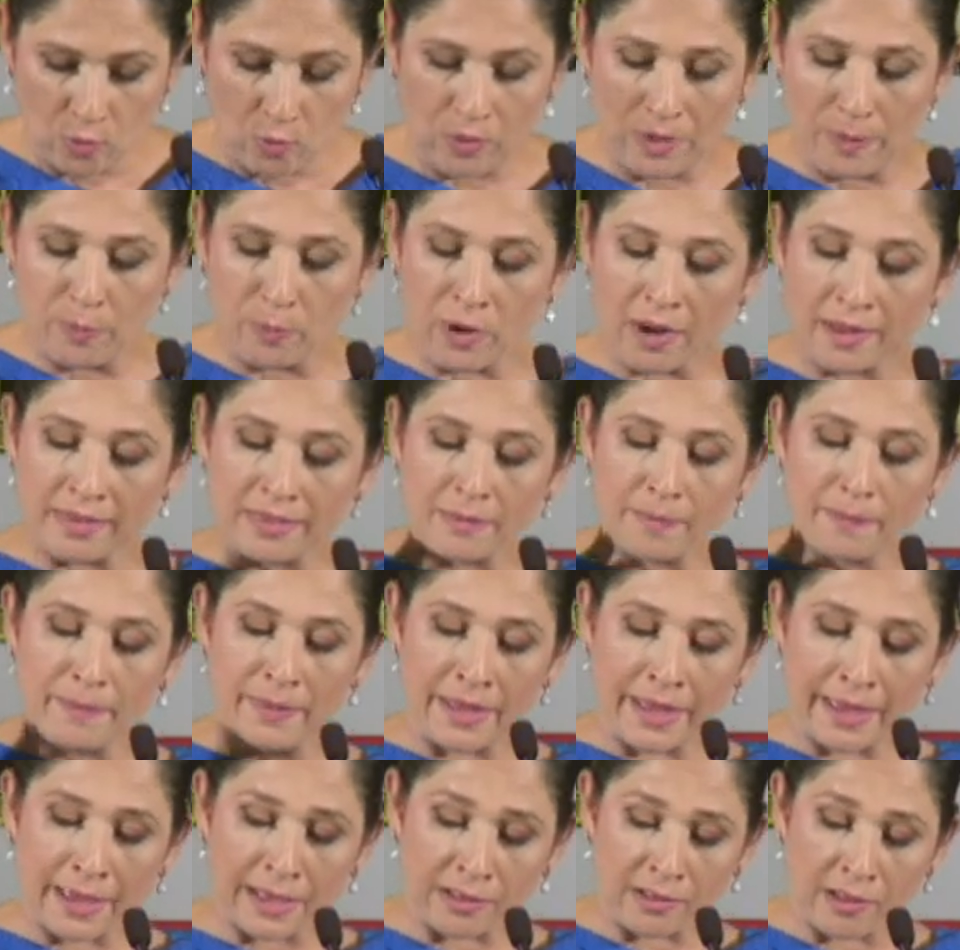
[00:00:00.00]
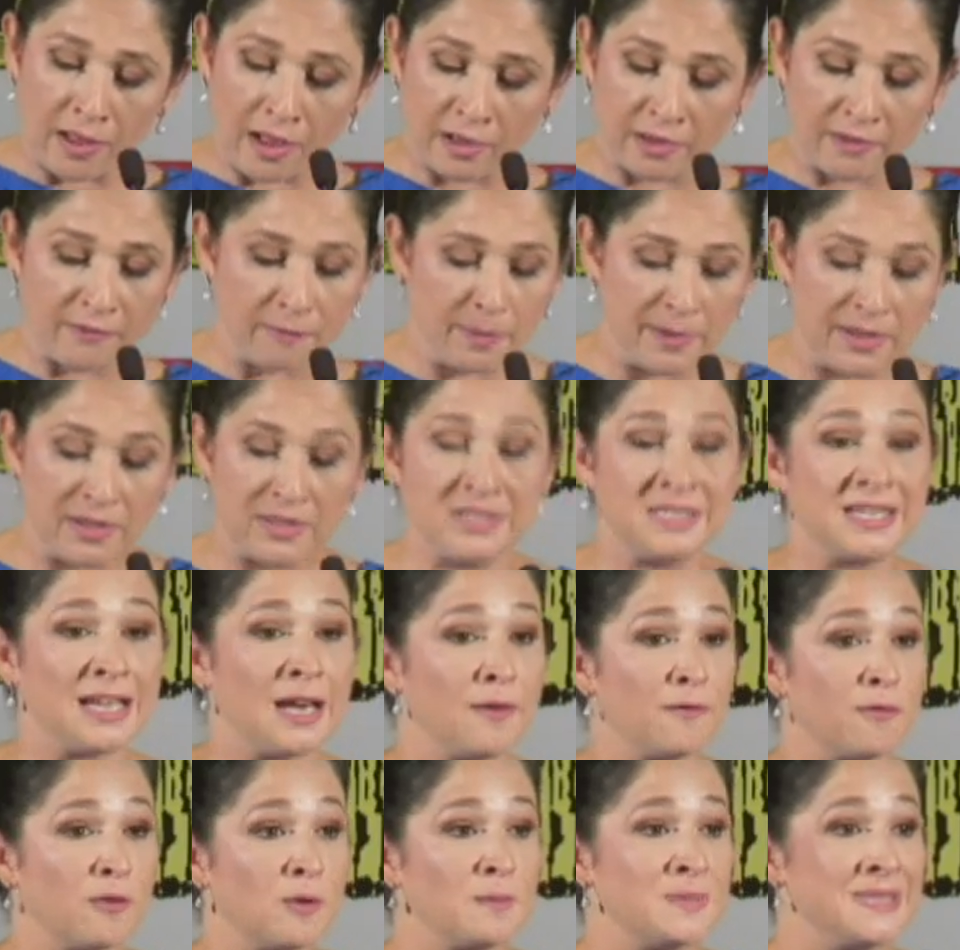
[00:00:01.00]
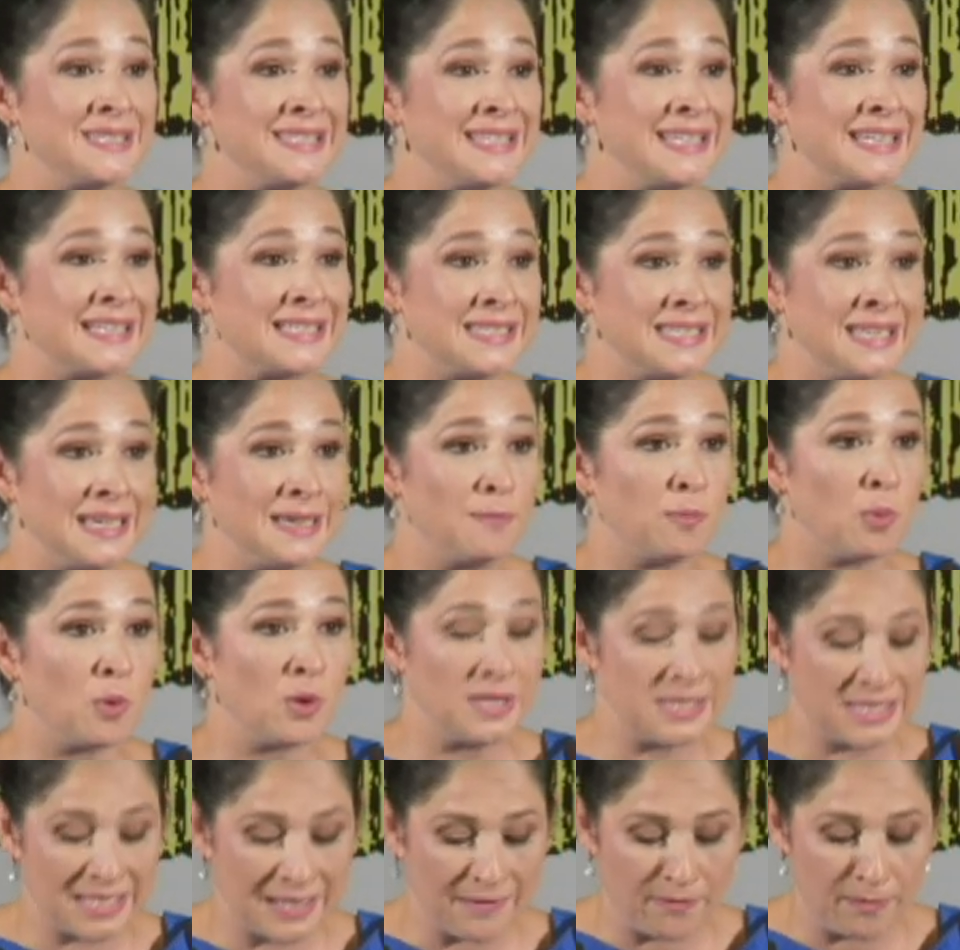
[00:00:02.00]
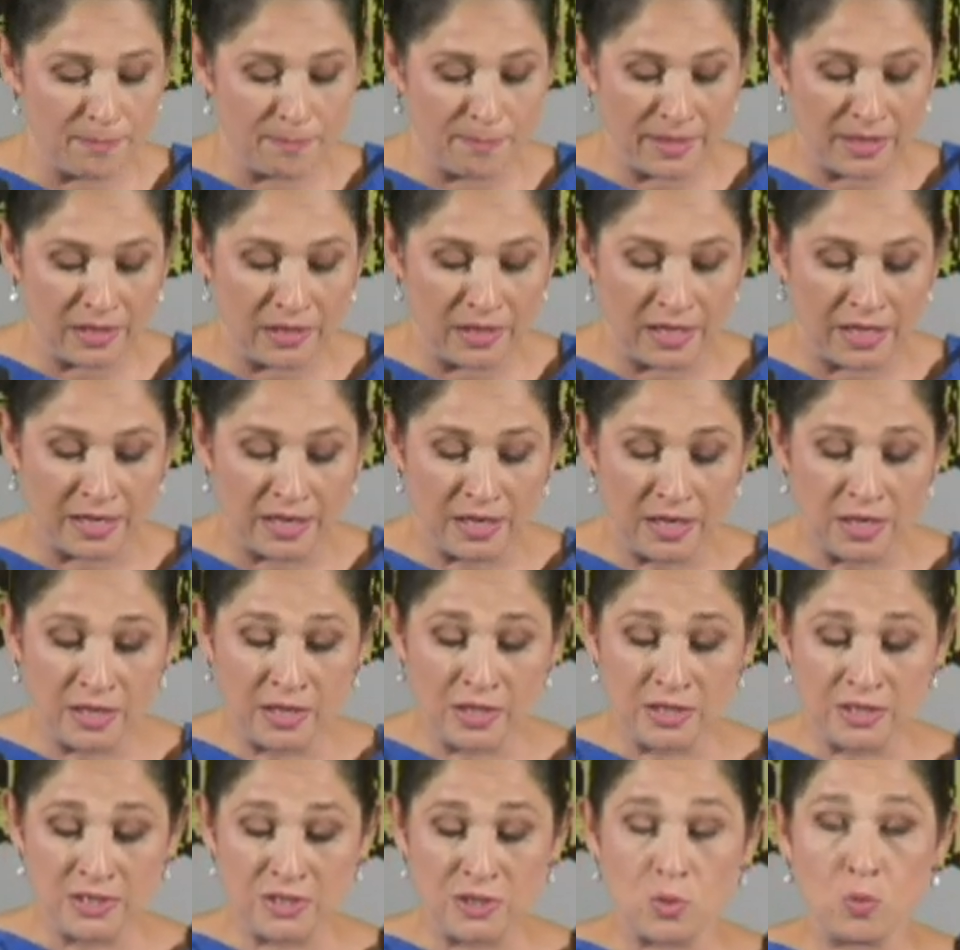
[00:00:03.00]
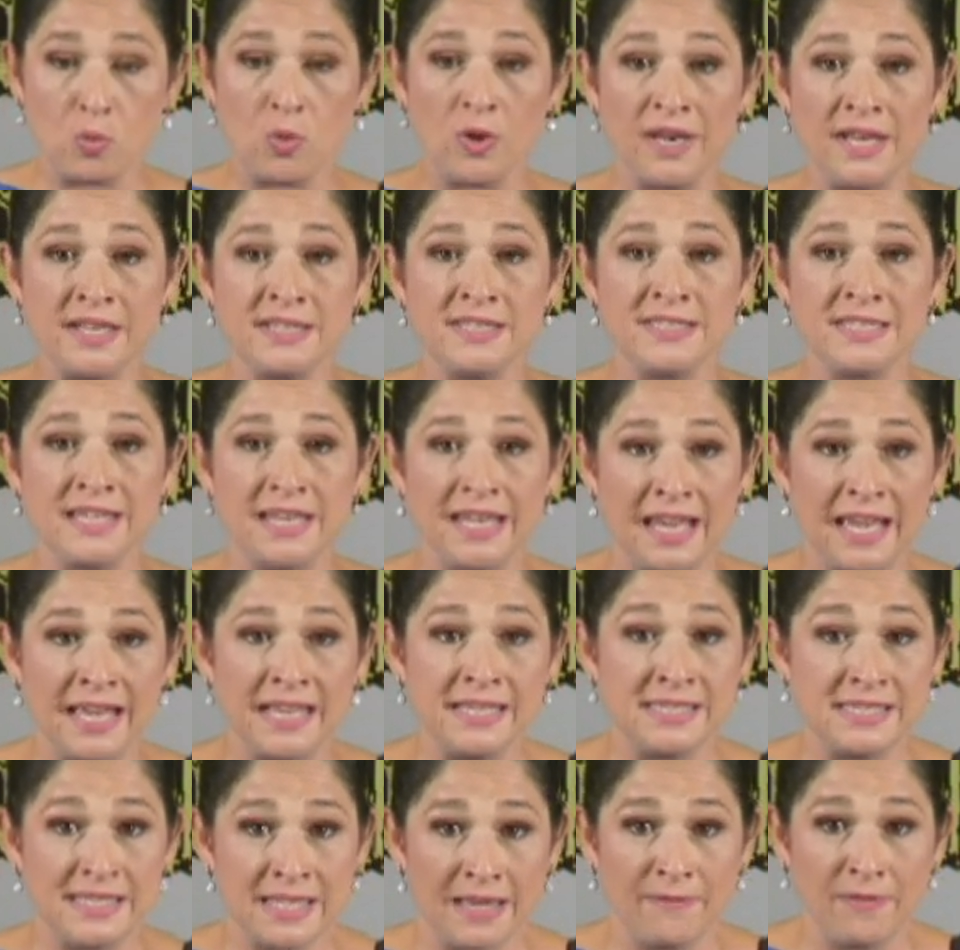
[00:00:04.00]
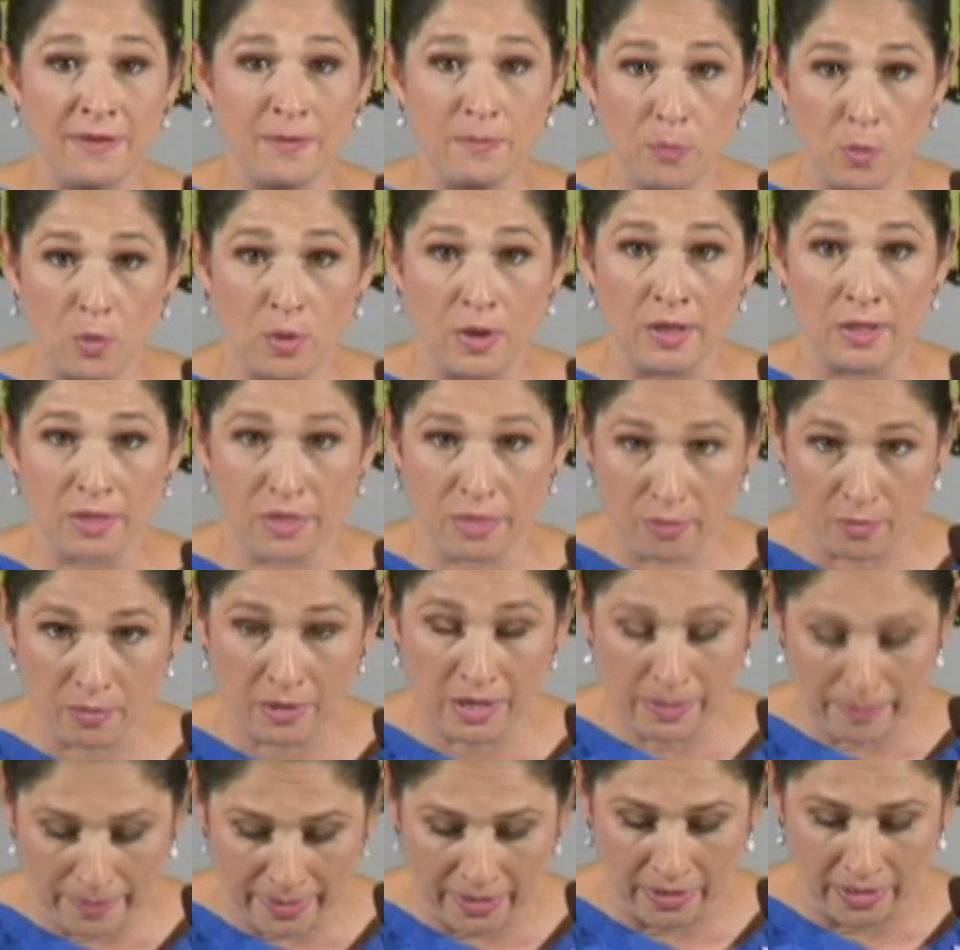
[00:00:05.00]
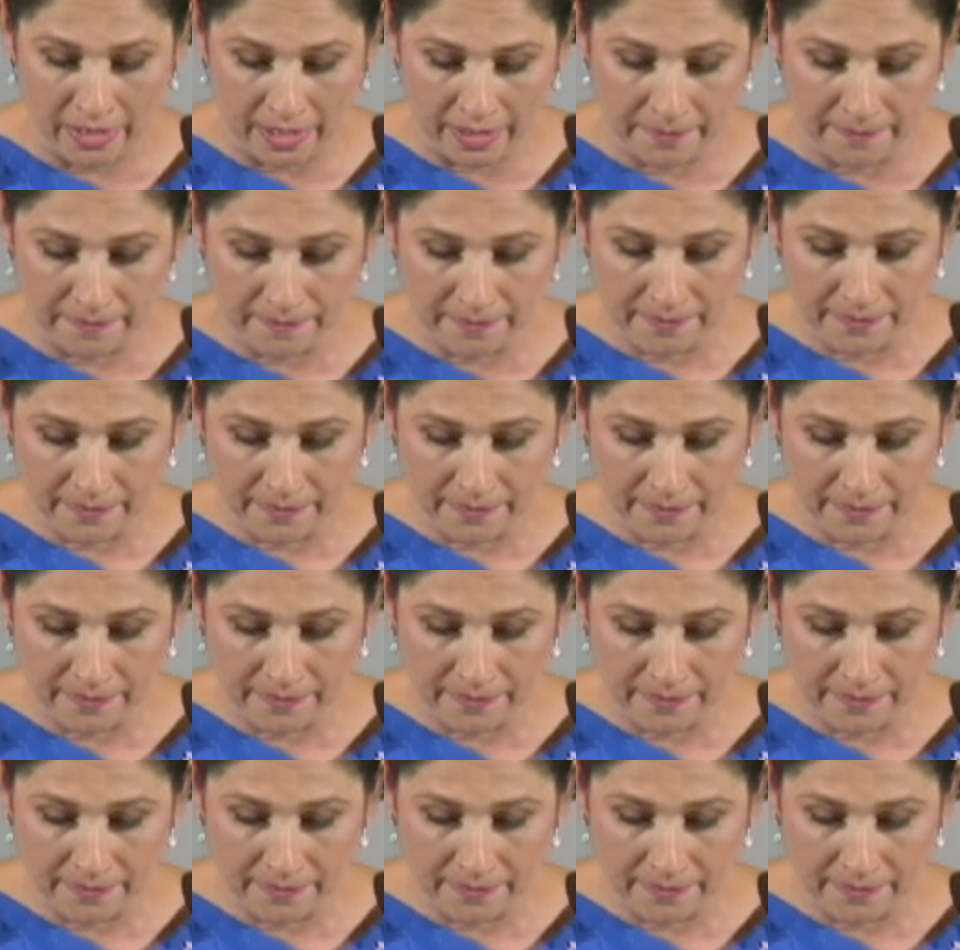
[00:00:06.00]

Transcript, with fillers: We brought the backlog of bills down from 16.7 billion to what is today 7.3 billion.